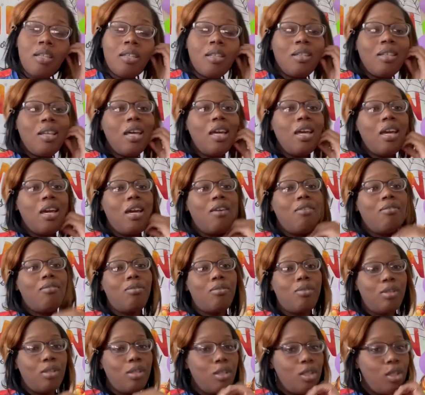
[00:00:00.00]
they have
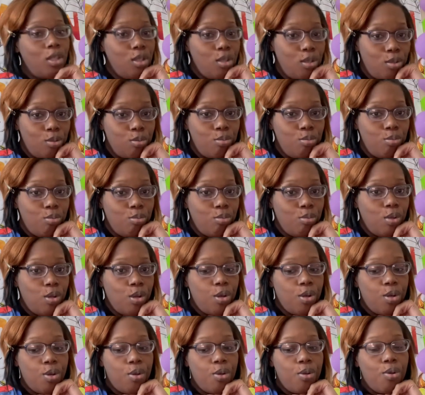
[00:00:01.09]
really cute
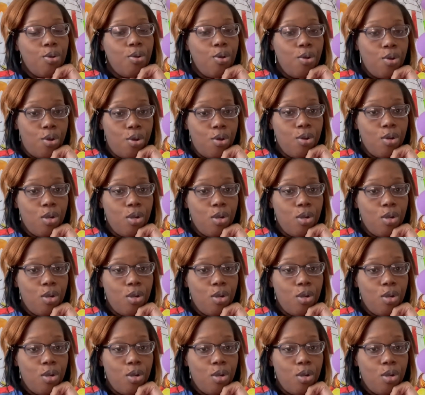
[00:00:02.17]
girl